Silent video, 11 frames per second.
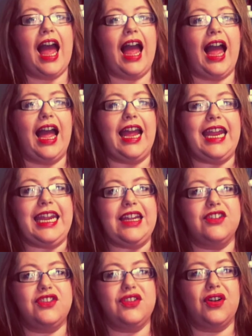I
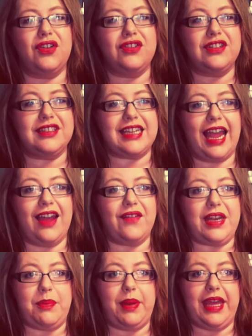don't have
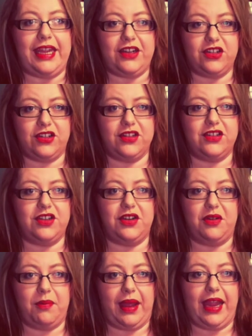any patience to
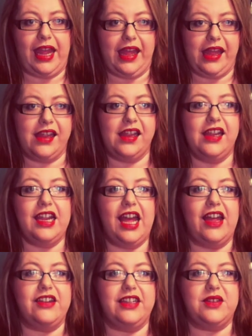do my hair
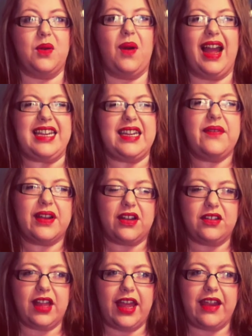and it's quite
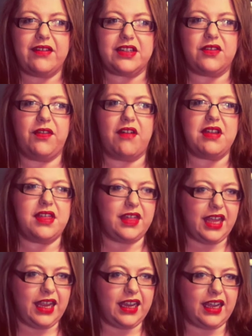difficult hair, it's very
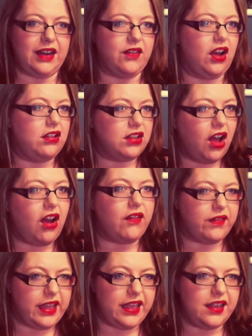thick and I've got a lot
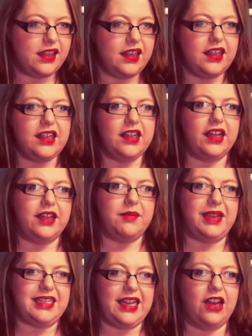of it. Um,
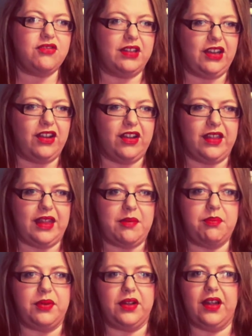it's naturally curly
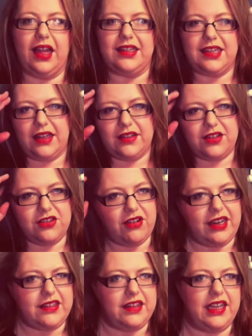but I tend to
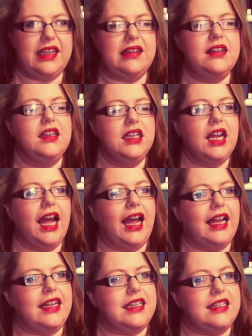straighten it
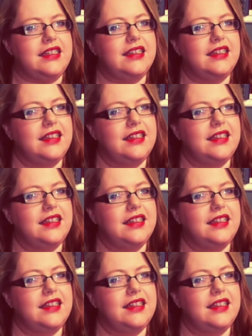and